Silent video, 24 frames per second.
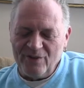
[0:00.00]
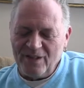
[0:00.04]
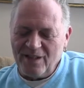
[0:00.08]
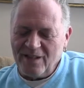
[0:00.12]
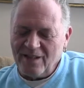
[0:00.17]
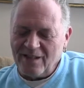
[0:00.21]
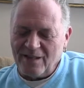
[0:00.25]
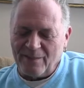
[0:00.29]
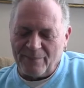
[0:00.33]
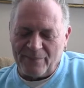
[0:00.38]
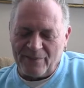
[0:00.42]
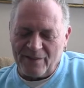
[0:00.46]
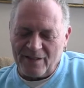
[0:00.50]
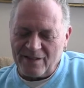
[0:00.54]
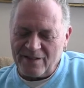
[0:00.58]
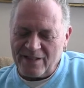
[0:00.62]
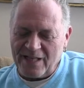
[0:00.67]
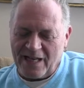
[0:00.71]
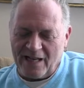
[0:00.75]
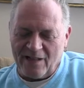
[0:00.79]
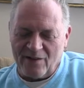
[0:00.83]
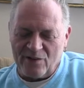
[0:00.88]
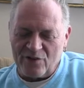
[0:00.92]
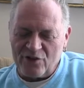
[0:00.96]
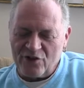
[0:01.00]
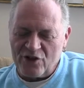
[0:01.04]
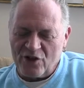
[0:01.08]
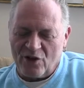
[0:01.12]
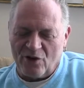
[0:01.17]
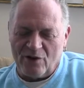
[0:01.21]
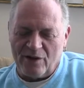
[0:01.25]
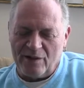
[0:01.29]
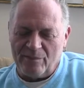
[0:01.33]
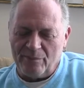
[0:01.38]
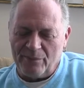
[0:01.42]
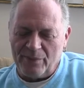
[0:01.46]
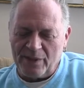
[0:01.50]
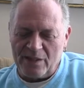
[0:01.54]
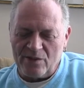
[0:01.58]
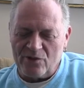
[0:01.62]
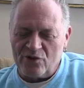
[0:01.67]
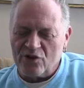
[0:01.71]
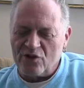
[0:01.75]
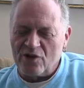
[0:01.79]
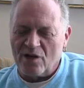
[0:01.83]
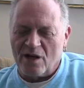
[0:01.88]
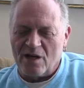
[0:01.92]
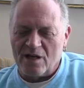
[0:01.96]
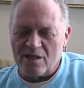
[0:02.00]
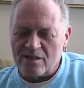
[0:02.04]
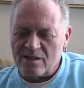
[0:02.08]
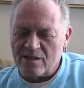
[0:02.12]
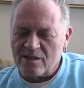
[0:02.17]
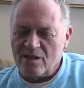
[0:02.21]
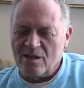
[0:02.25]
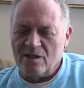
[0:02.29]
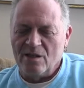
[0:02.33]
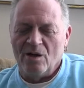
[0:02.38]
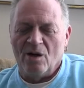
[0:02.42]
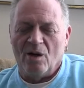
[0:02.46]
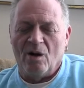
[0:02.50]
get up at the talent show and be just